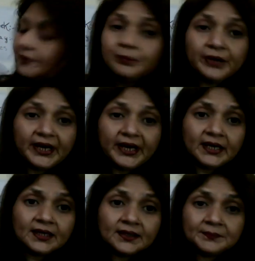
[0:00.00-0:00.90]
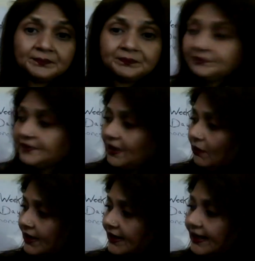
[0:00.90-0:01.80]
Break, now
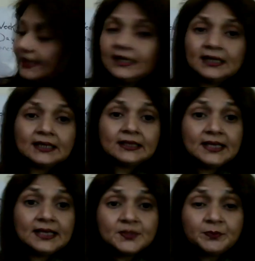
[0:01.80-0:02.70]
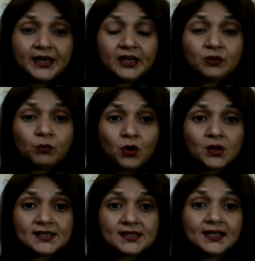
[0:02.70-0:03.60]
again, this break
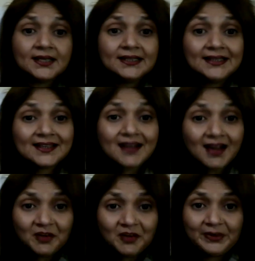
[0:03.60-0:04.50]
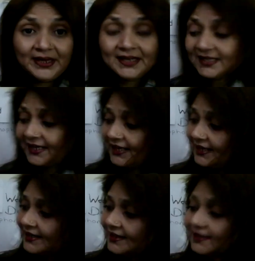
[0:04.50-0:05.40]
was the car brakes, and
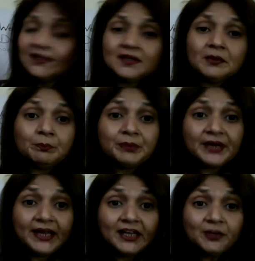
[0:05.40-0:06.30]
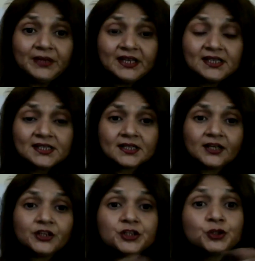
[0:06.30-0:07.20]
here break means
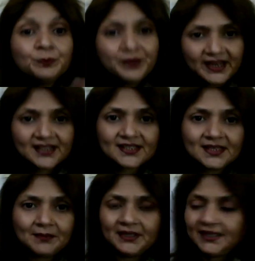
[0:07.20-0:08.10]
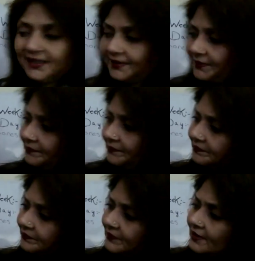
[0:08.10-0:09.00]
you break something.
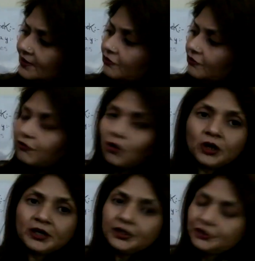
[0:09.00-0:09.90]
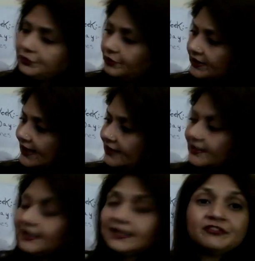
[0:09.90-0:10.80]
For, you know, that
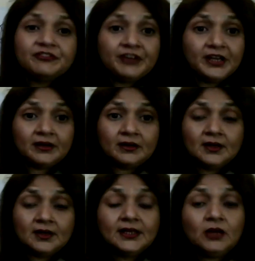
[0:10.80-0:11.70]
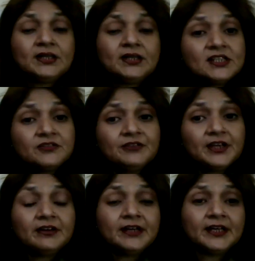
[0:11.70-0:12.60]
fair. Now this
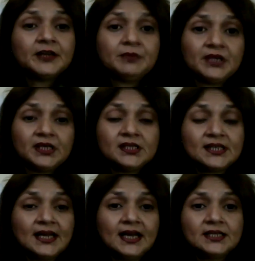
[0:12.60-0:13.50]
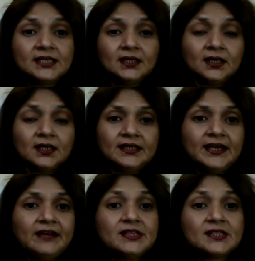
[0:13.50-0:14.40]
fair here means that
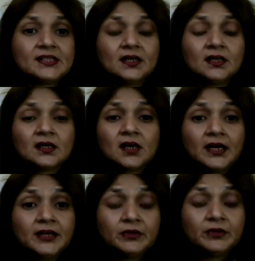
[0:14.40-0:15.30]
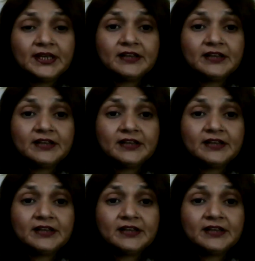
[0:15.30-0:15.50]
there is a carnival, there